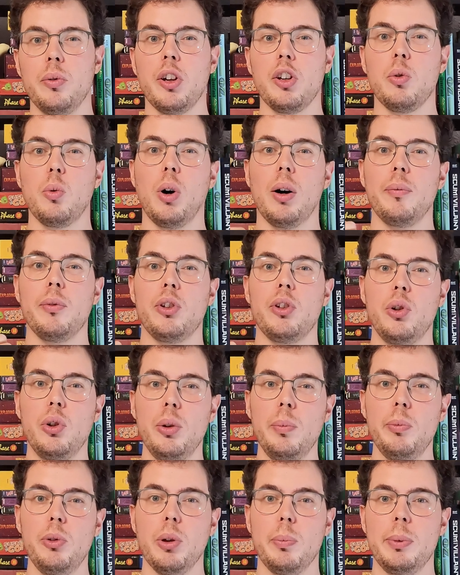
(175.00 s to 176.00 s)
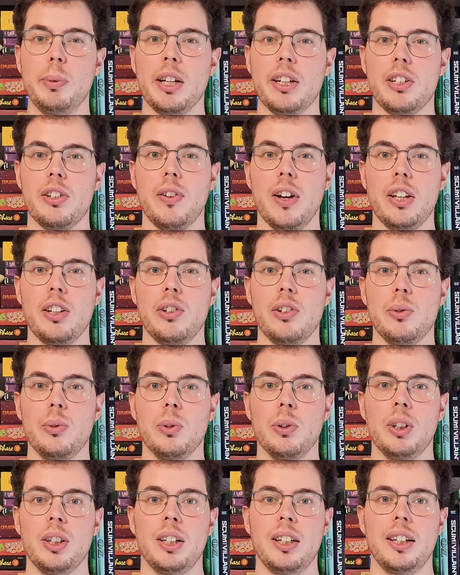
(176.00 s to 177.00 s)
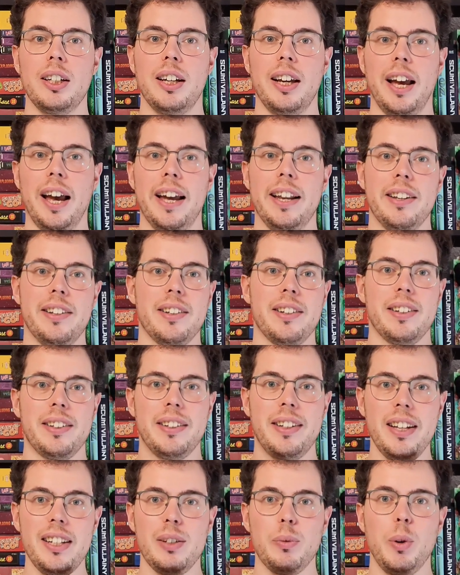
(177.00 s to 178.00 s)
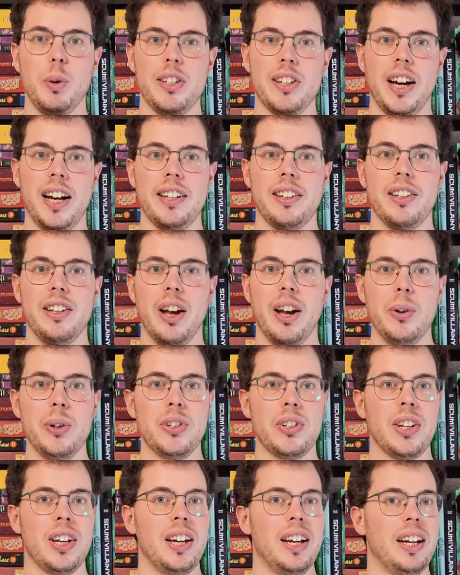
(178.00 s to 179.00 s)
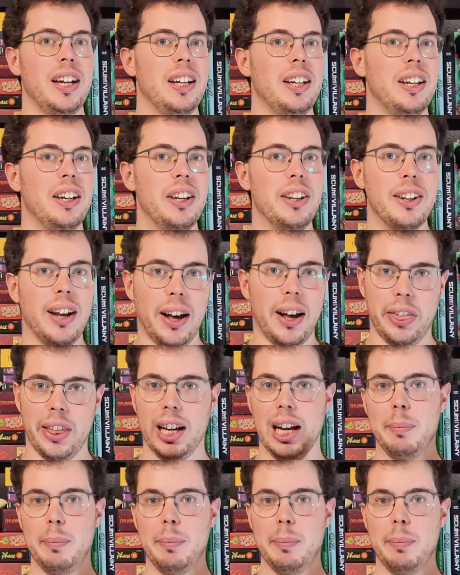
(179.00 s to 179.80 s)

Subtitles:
the dwarven tomb Tobias went to. And this wizard knows nothing